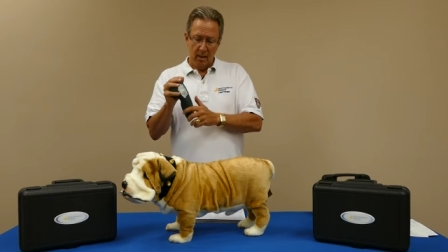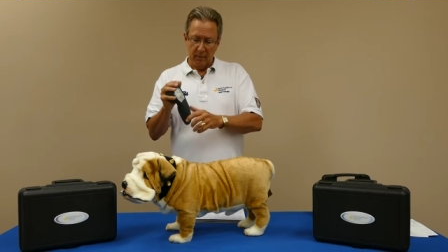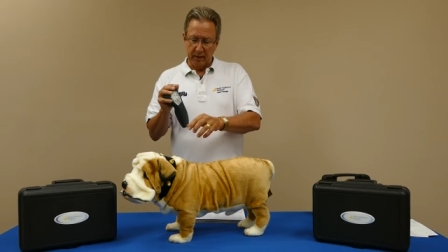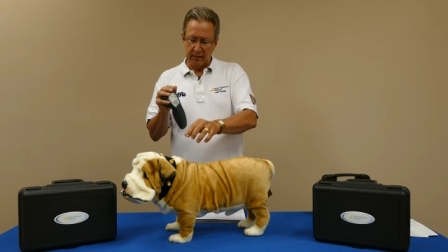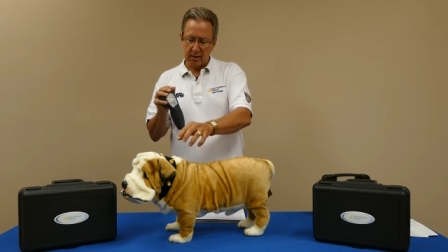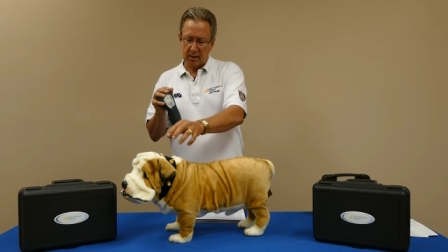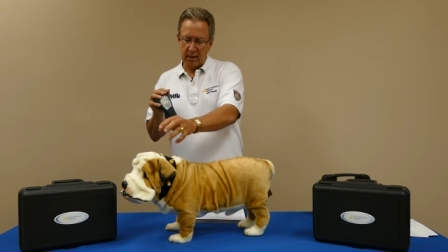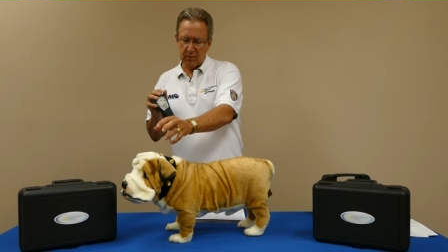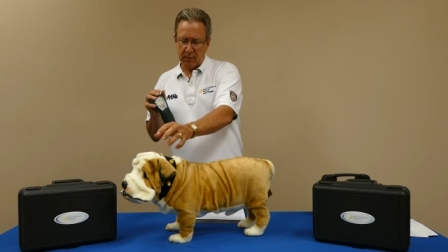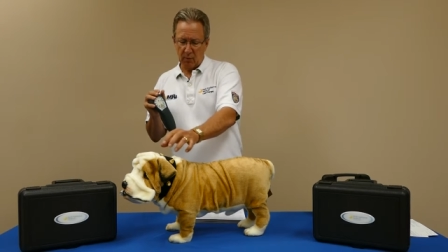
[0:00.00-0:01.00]
But in this
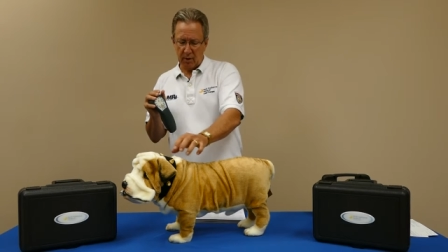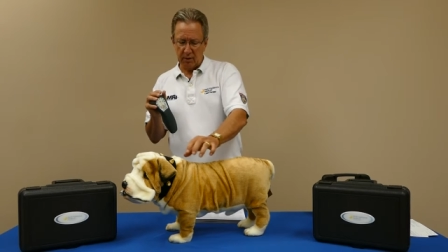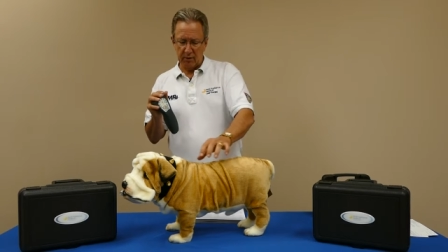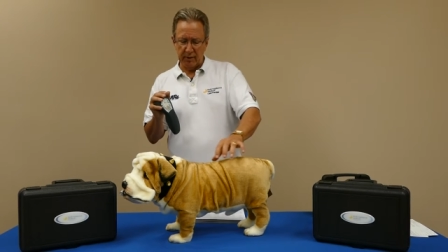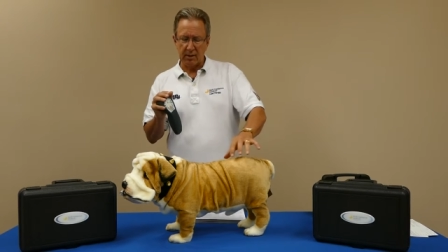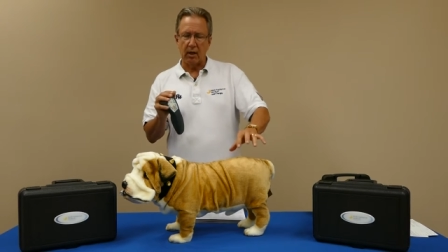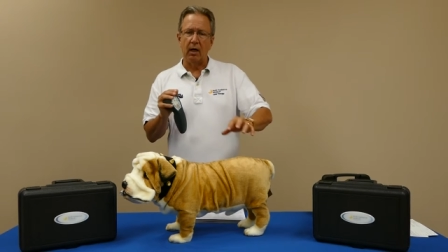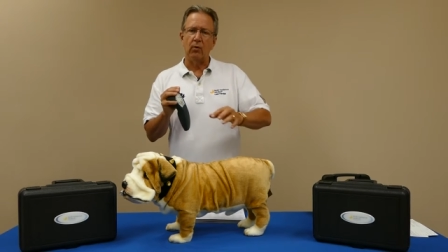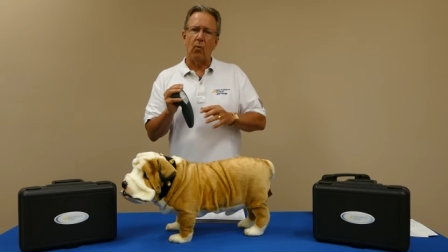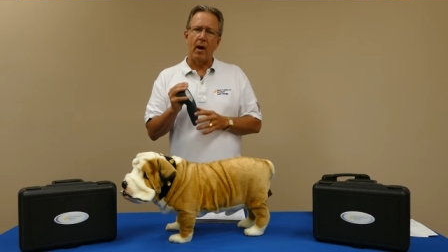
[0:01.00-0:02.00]
case, we want to do this
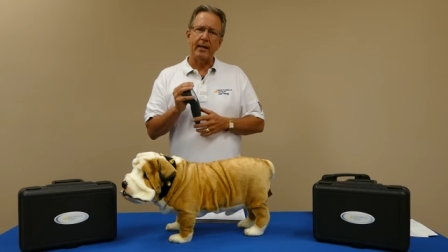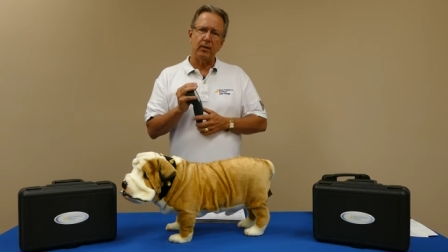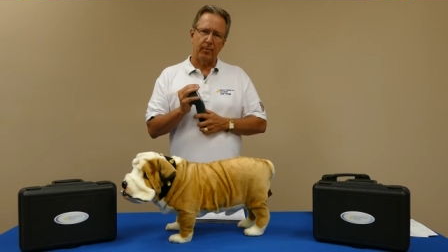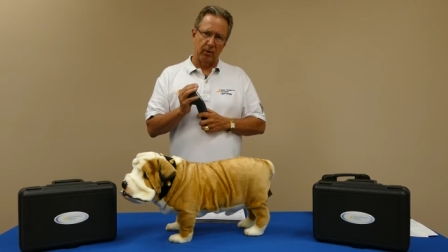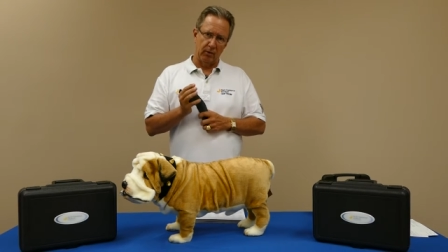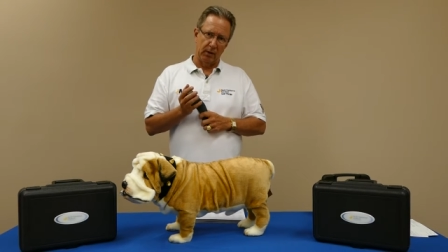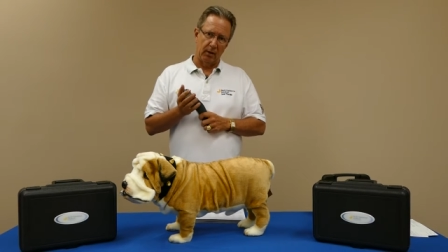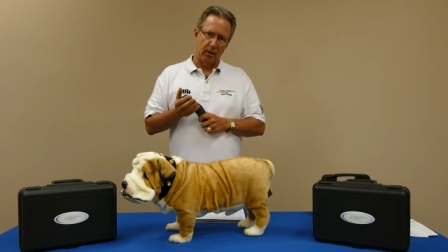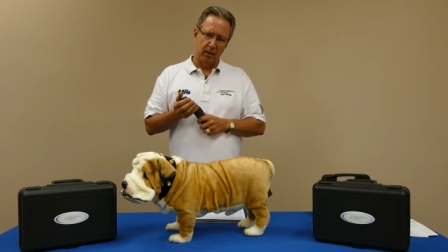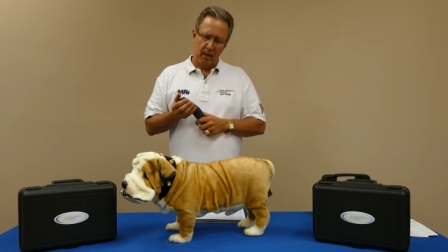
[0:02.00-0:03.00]
Unwind
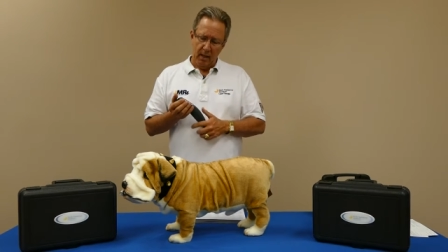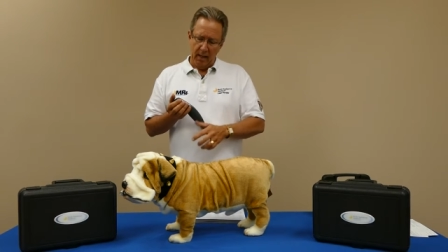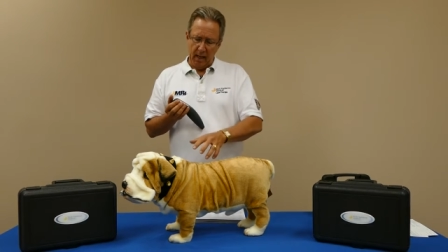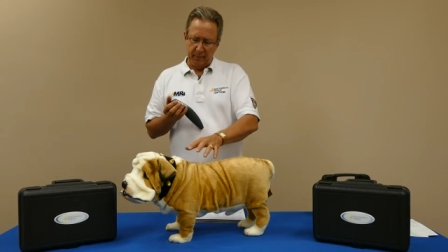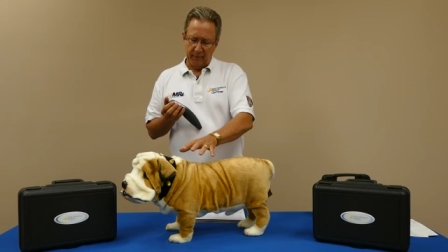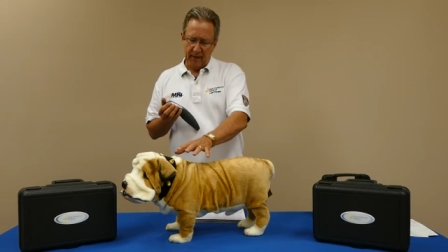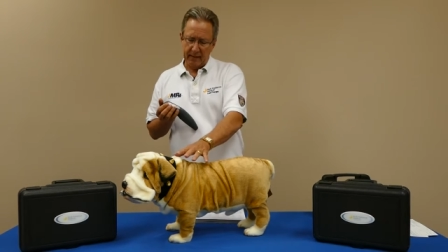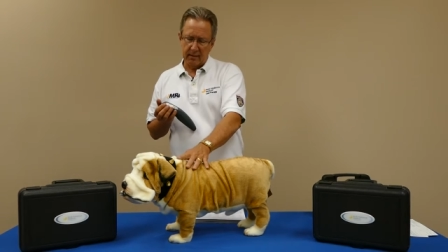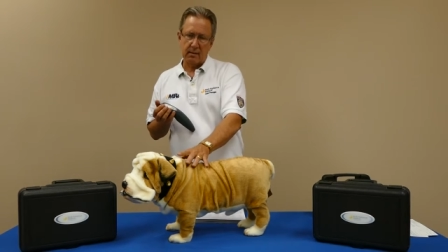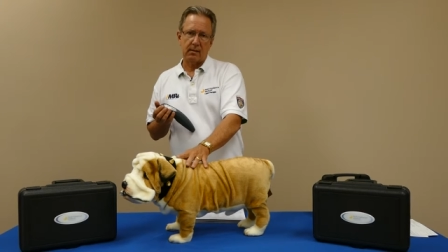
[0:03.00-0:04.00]
Protocol and
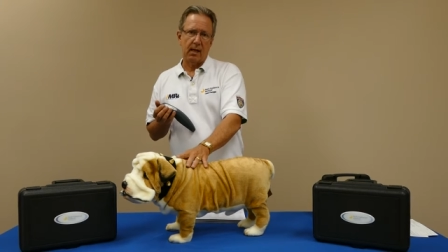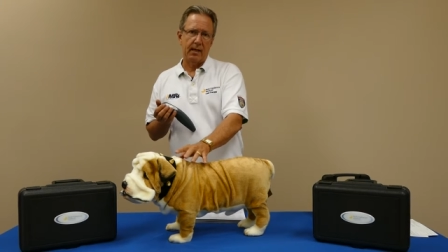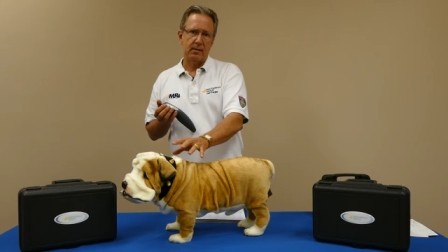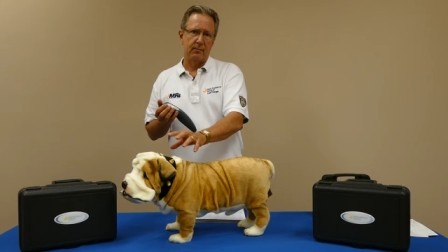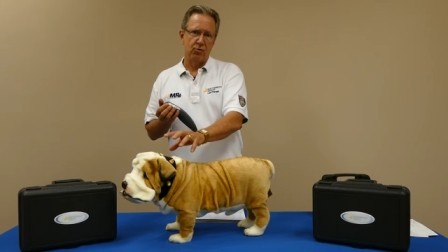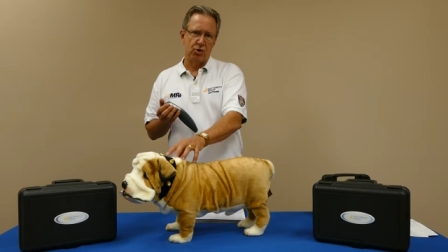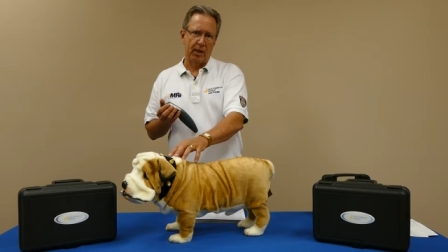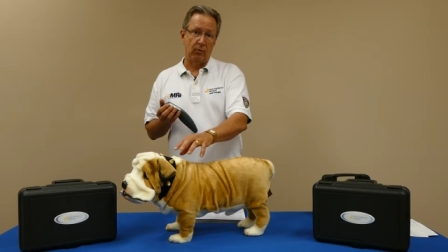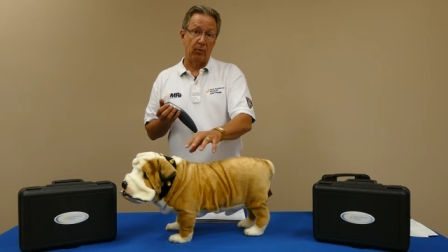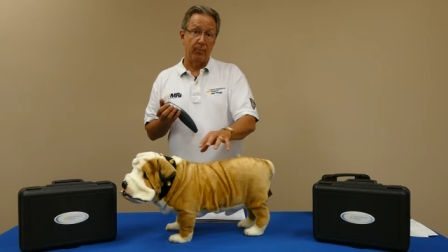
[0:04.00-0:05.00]
provide this guy some
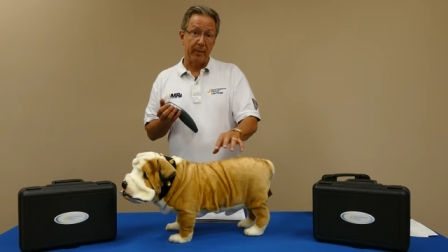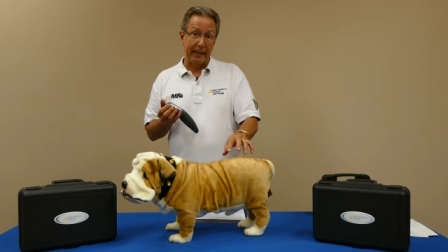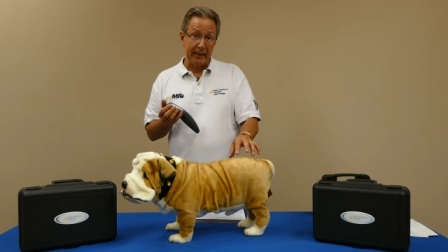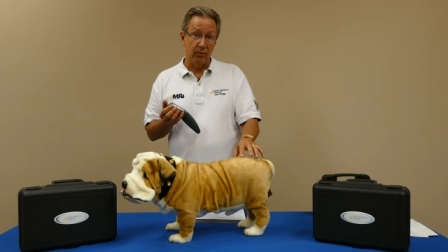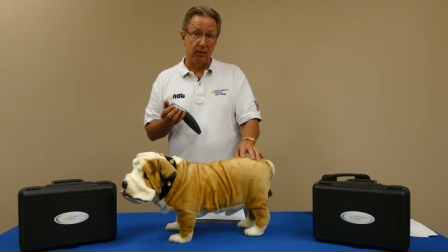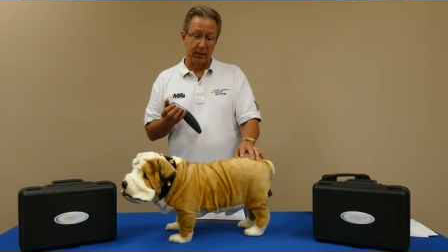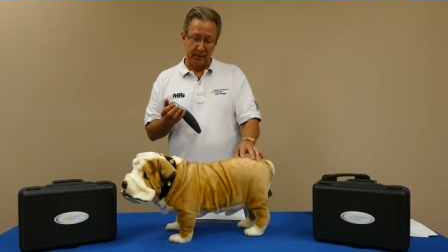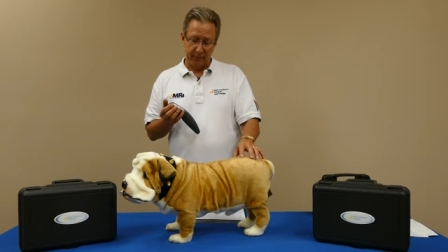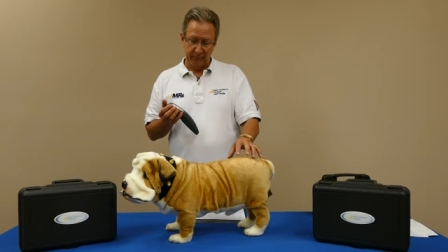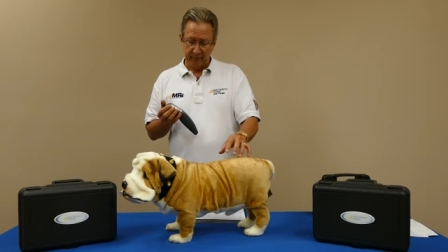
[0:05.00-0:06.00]
general pain
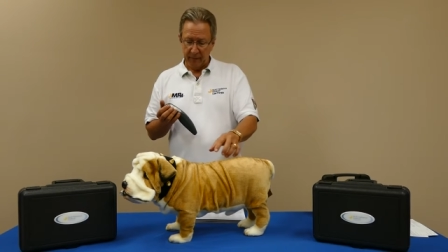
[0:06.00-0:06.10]
relief.